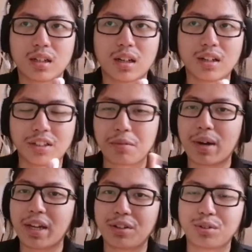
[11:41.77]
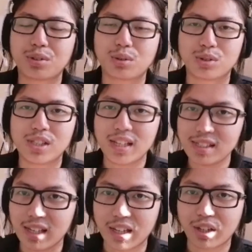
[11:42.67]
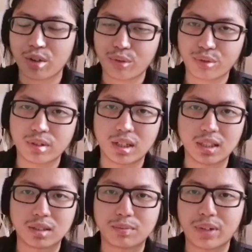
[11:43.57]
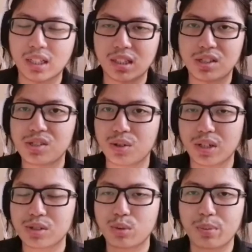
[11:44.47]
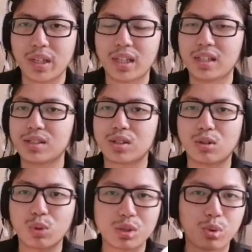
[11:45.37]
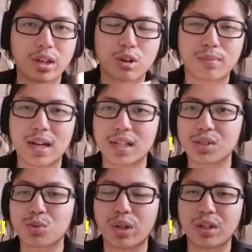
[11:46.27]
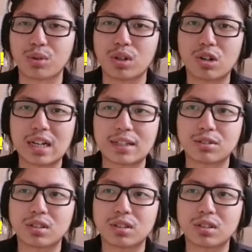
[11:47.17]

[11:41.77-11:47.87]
remind you to stay safe, practice your SOPs, always wear your mask when you go out.